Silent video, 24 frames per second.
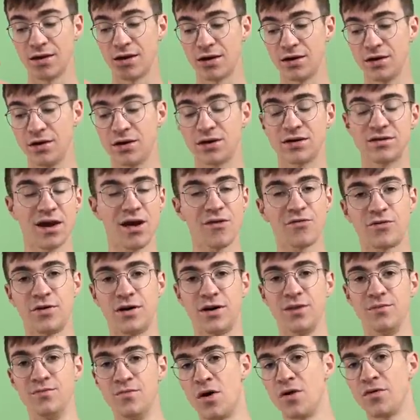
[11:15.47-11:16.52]
You could
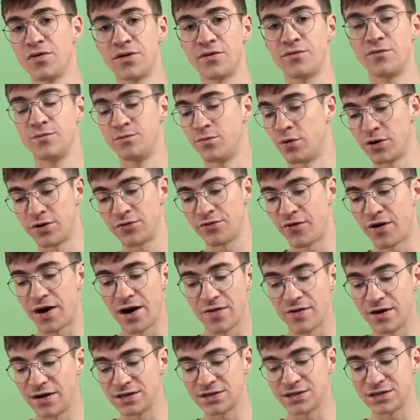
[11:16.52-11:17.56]
definitely modify
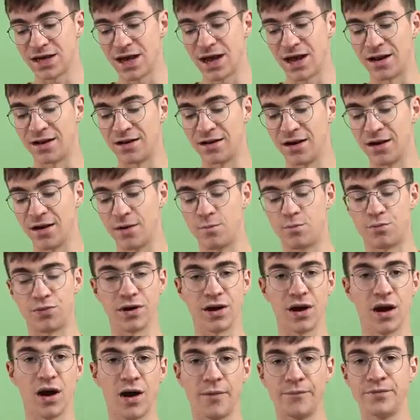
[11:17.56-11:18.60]
this and bring
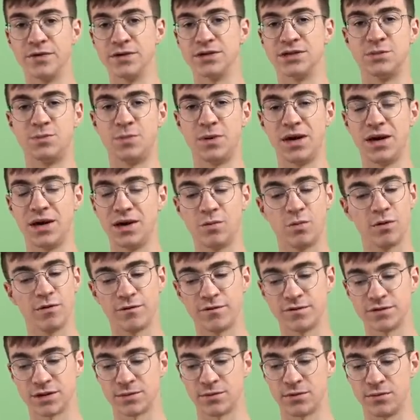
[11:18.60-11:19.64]
it up to speed with
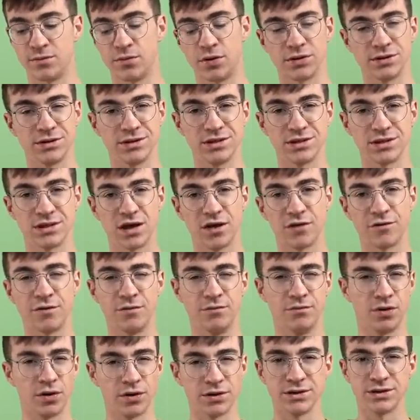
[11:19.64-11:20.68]
some of the modern stuff and
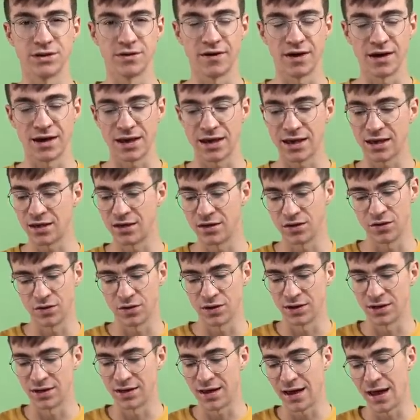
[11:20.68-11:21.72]
mods that you
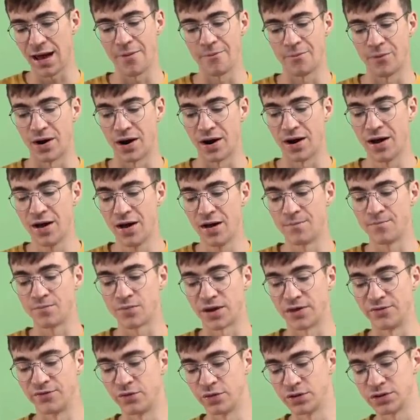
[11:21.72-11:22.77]
can get, but
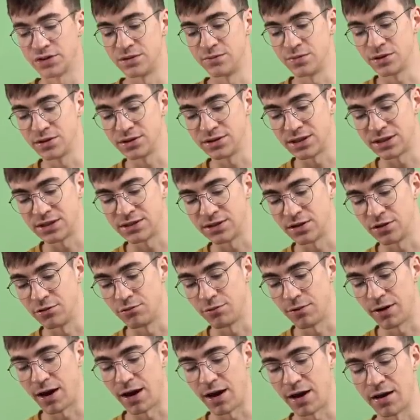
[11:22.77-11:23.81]
unfortunately because they're so
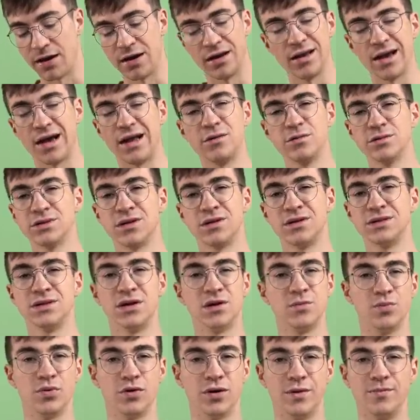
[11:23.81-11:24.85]
rare, and also there's no
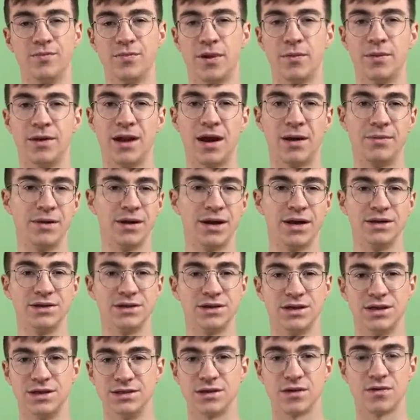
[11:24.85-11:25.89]
point. I mean,
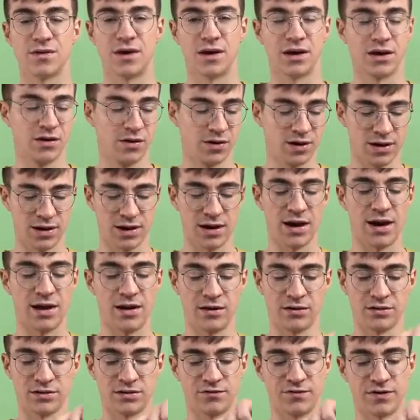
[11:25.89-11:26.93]
emulation is a thing and you can get a
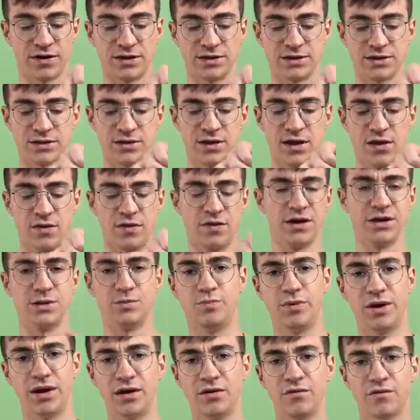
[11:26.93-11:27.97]
little device this
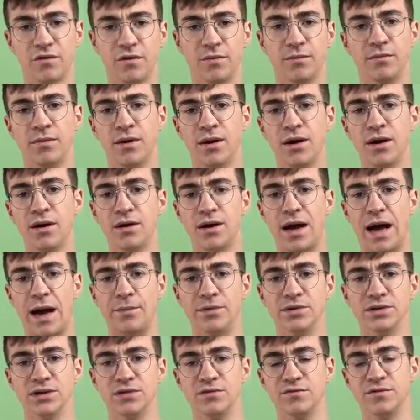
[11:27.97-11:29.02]
big from
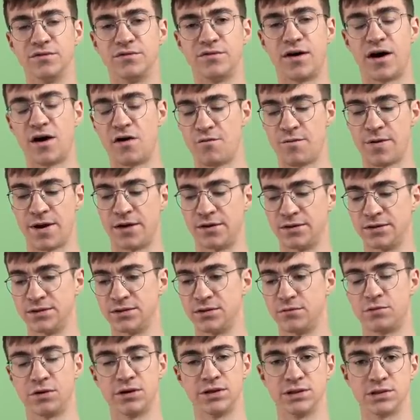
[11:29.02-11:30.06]
Amazon for £5 that
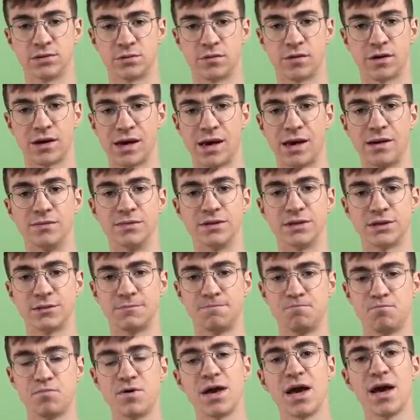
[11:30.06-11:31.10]
runs all the games.
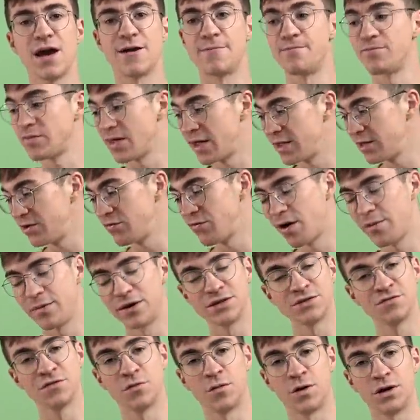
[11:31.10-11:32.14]
But yeah, thank you very
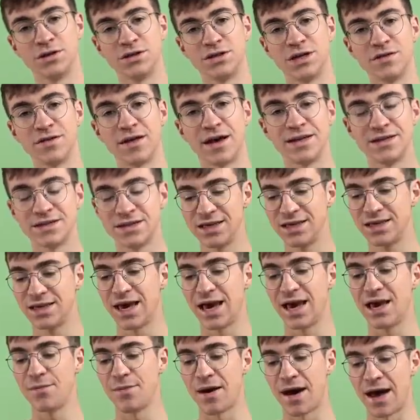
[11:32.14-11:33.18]
much for watching. That is the
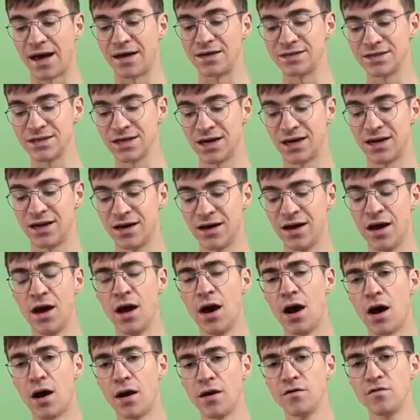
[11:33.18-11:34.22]
Game Axe Color.
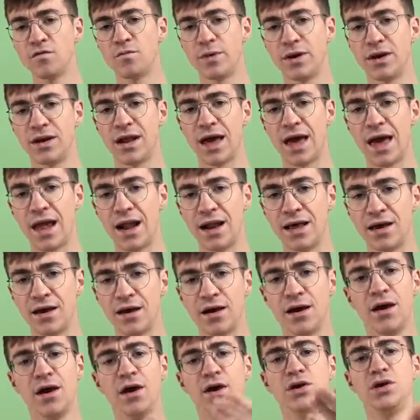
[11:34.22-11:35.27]
I've been
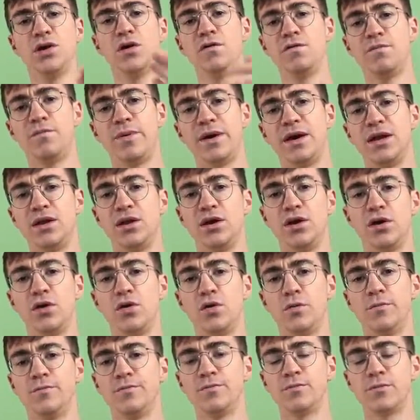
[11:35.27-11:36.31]
Elliot, you've been
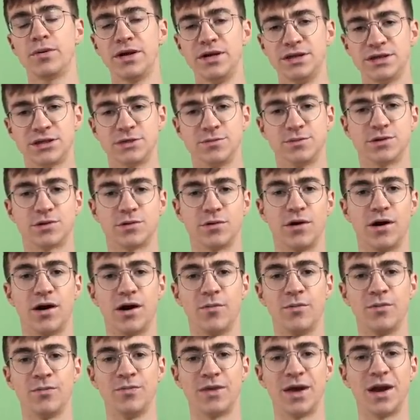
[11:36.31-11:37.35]
you. Please
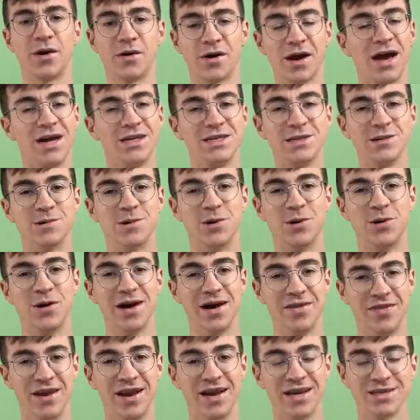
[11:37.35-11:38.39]
subscribe and I'll catch you all
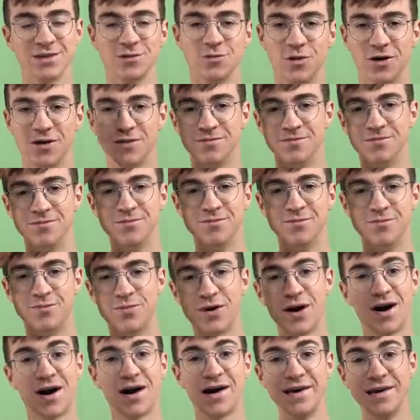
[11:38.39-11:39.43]
in the next one.
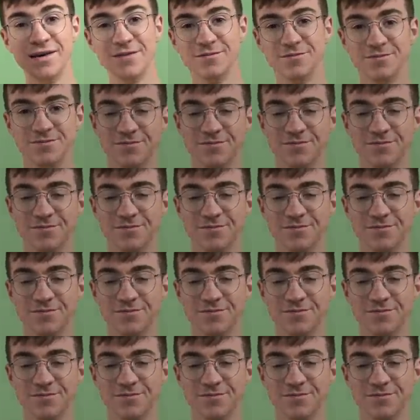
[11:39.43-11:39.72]
Bye!